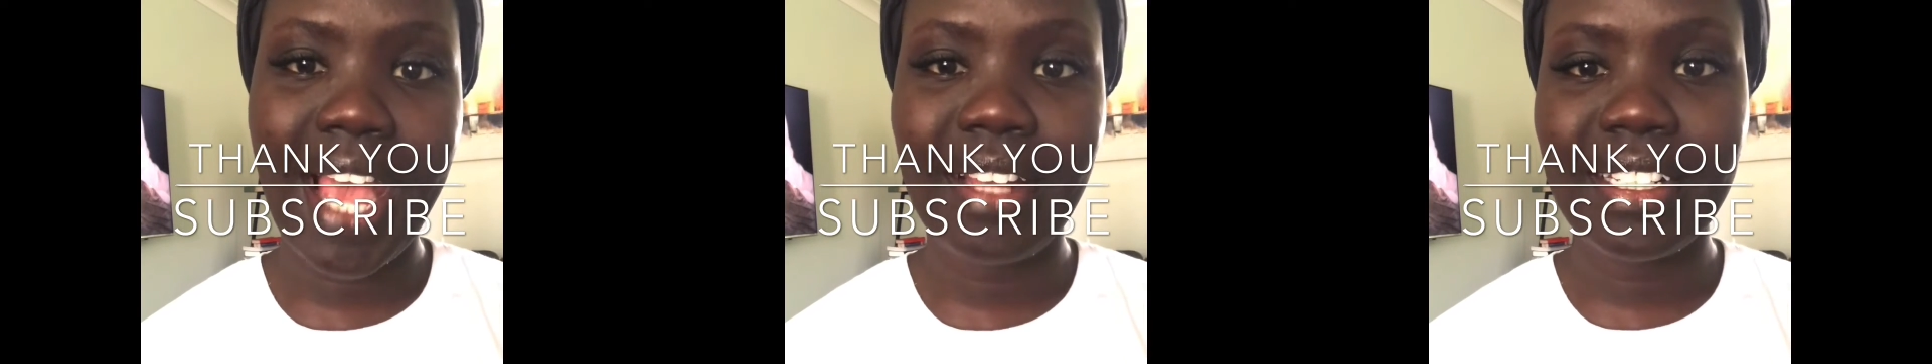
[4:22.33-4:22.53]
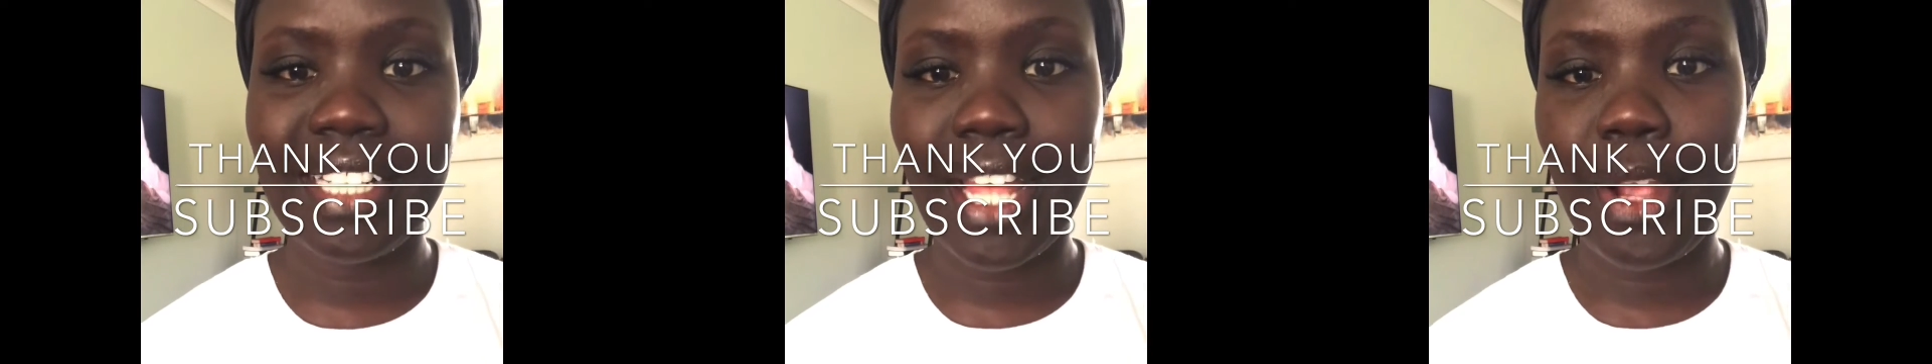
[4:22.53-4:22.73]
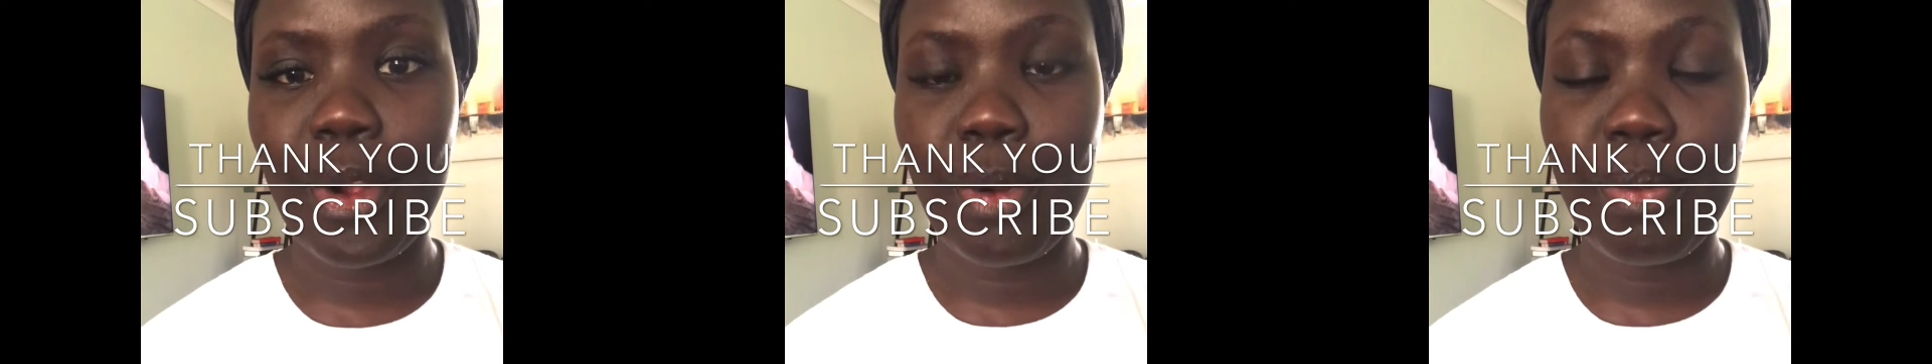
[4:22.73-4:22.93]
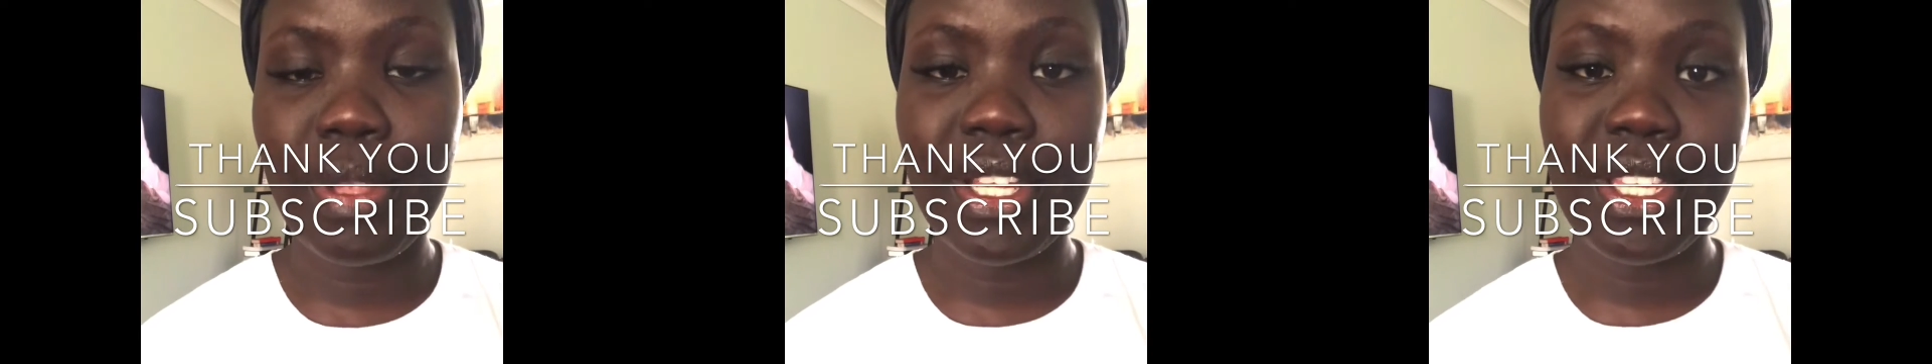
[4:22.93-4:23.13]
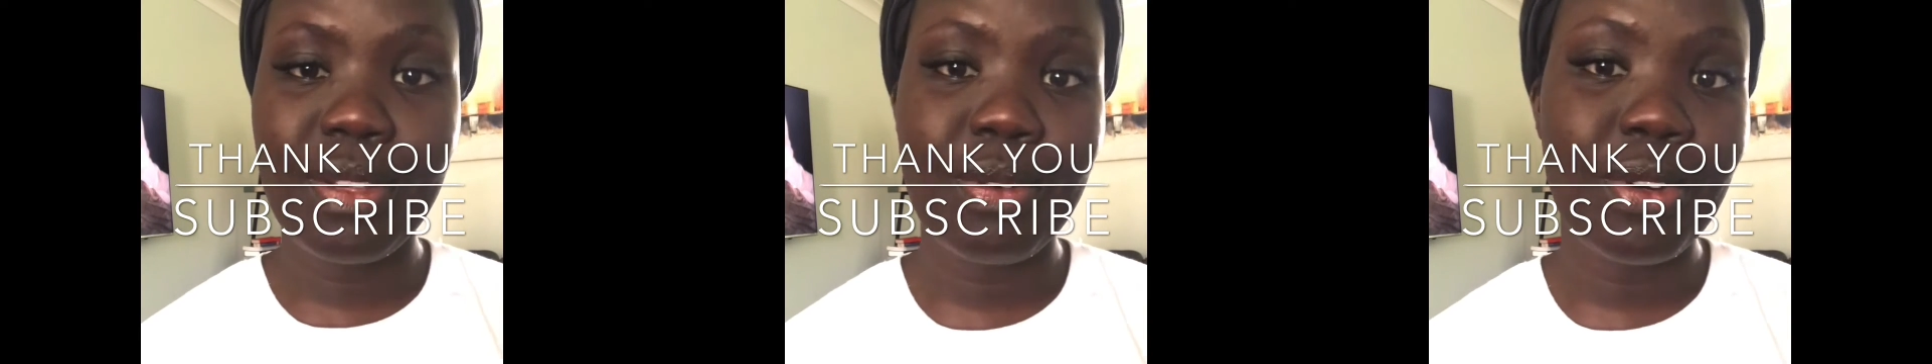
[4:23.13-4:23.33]
and I hope that
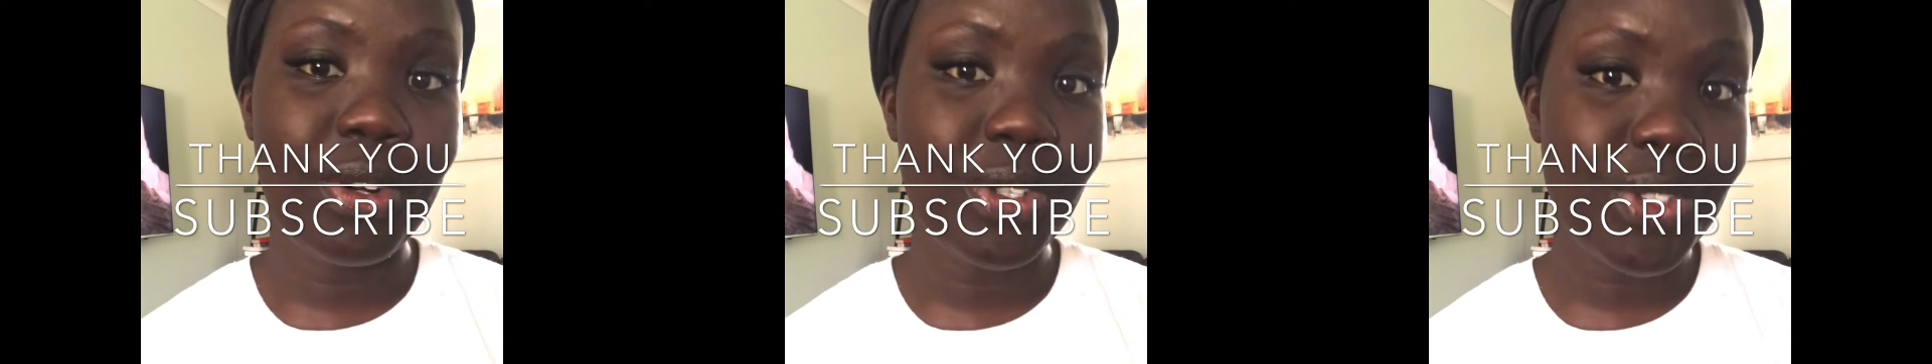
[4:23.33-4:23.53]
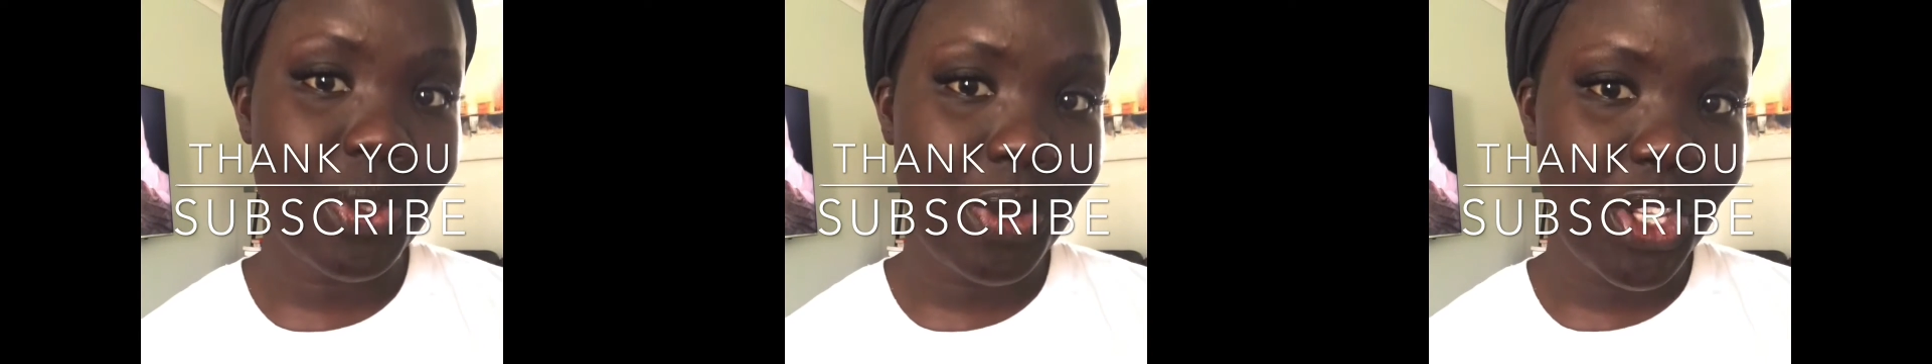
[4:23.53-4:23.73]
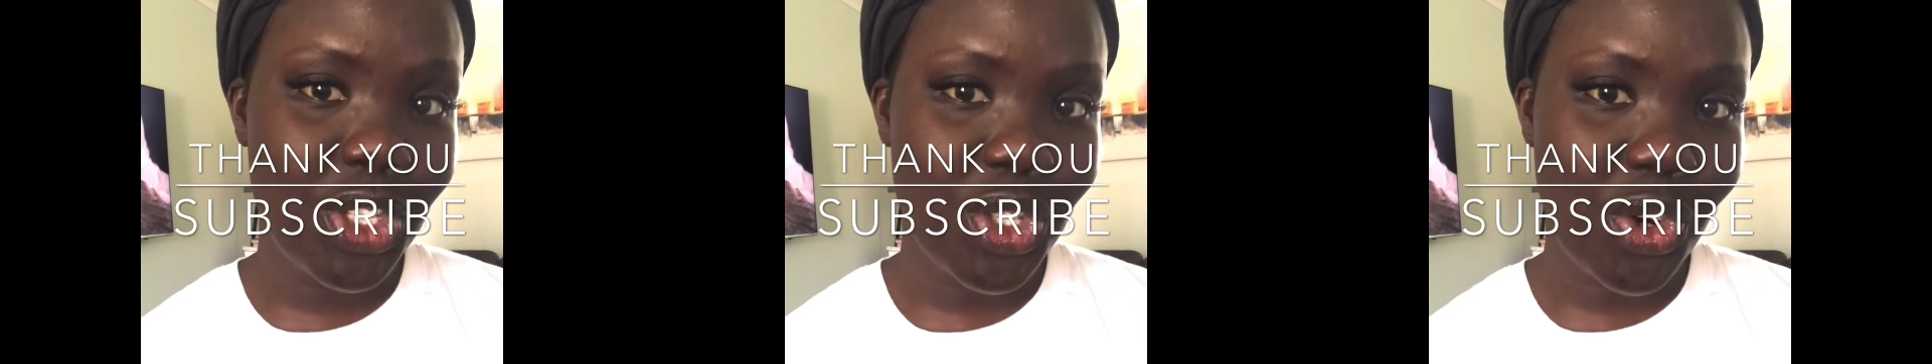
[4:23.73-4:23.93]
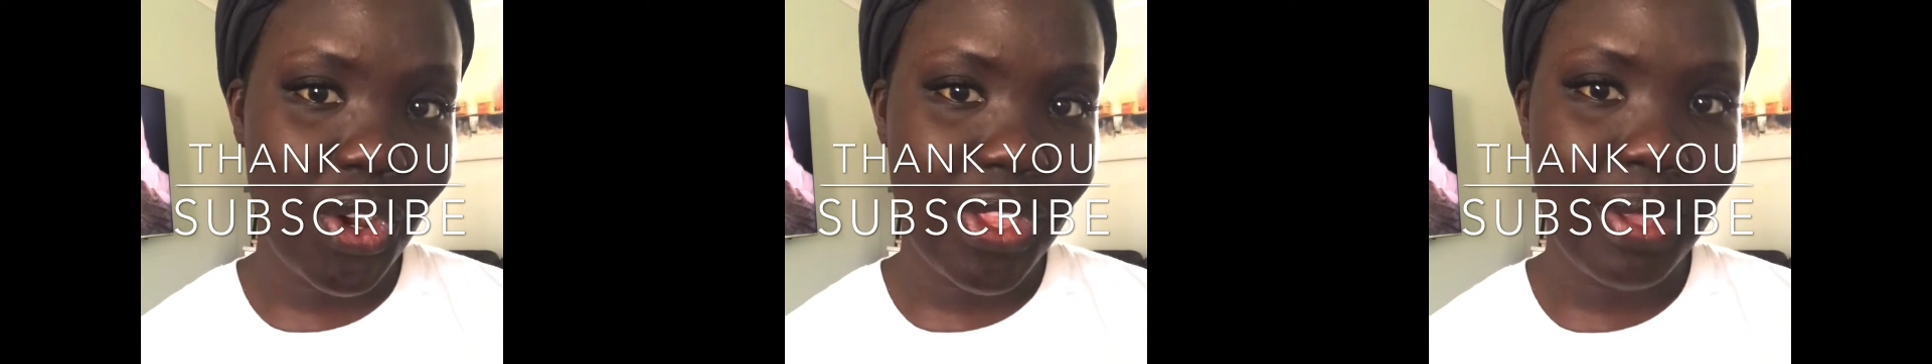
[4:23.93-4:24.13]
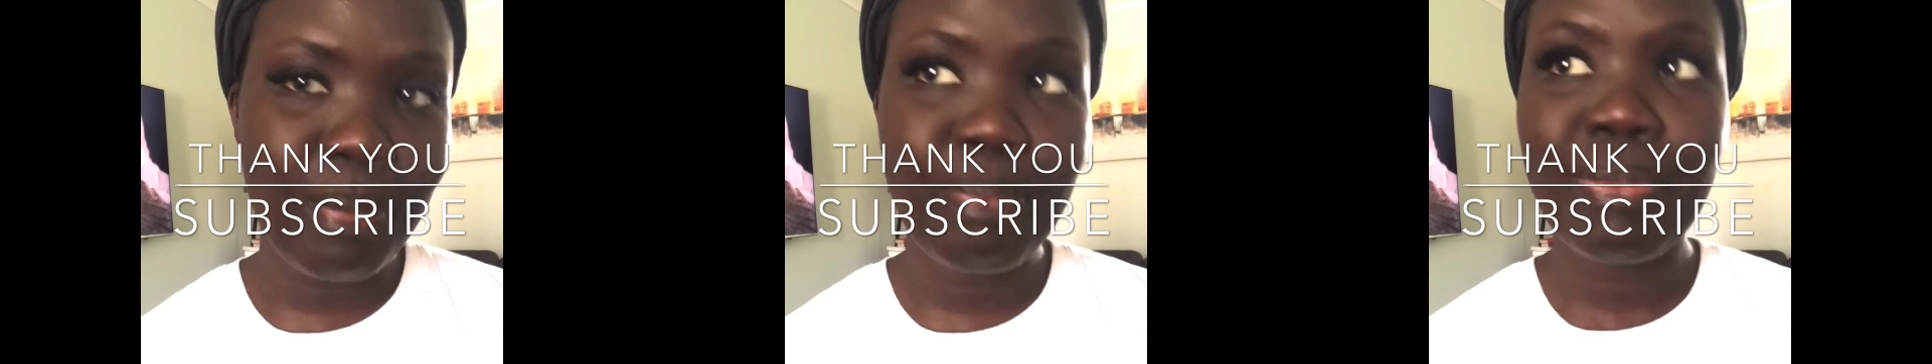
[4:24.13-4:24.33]
you also enjoy
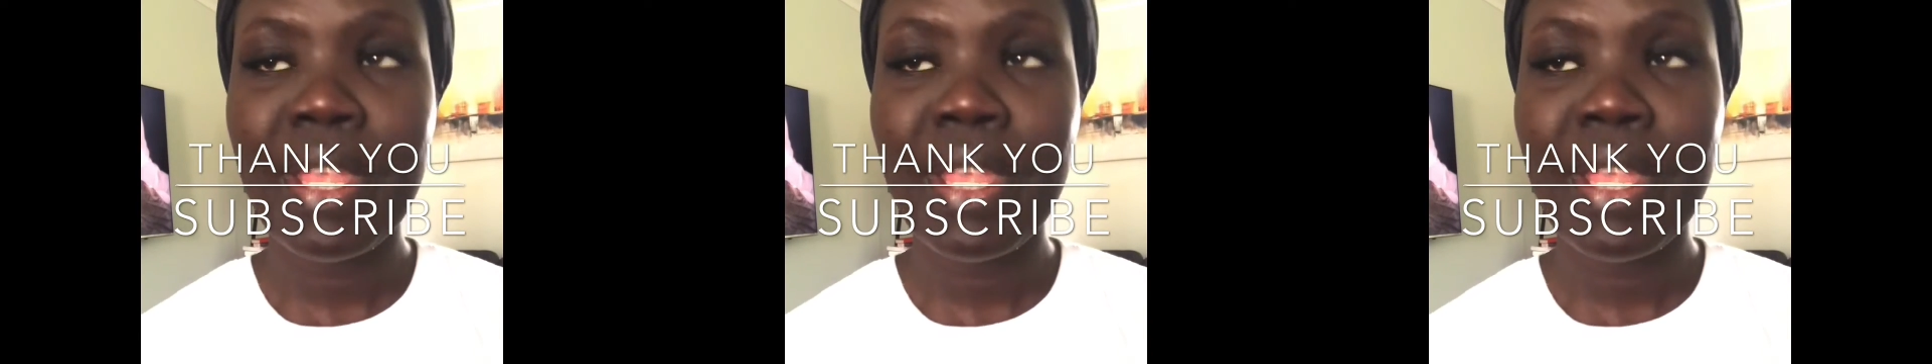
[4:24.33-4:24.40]
them.